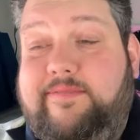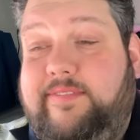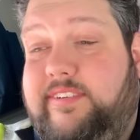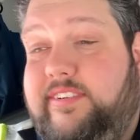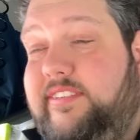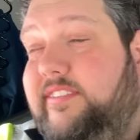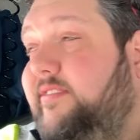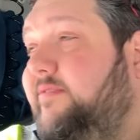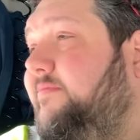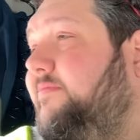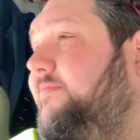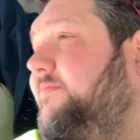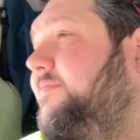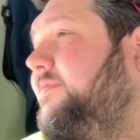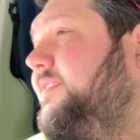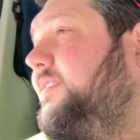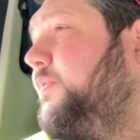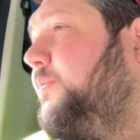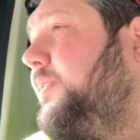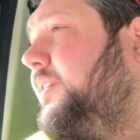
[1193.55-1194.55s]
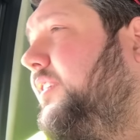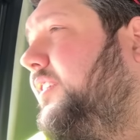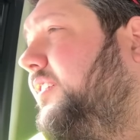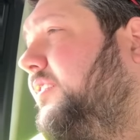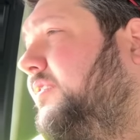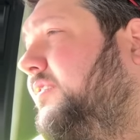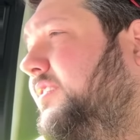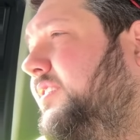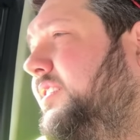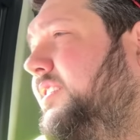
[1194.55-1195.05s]
we'll just see what we can
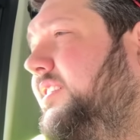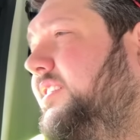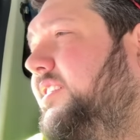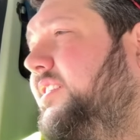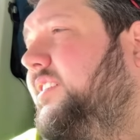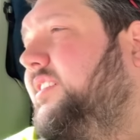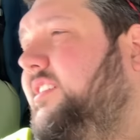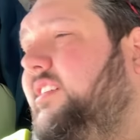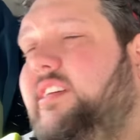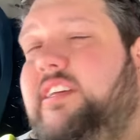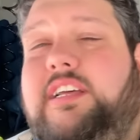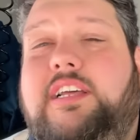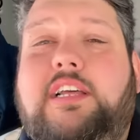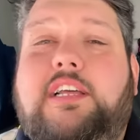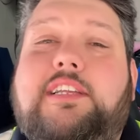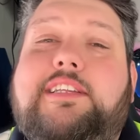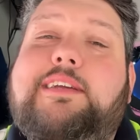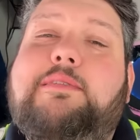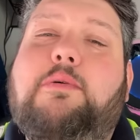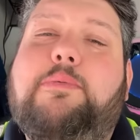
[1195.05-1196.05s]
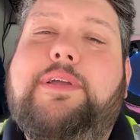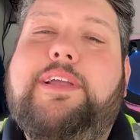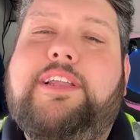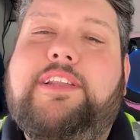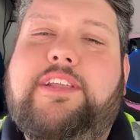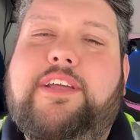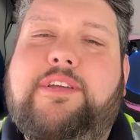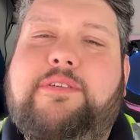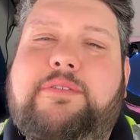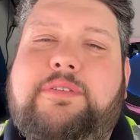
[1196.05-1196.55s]
do. See what we
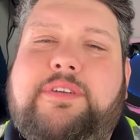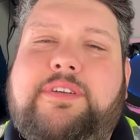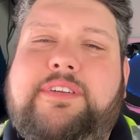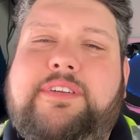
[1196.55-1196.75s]
can do.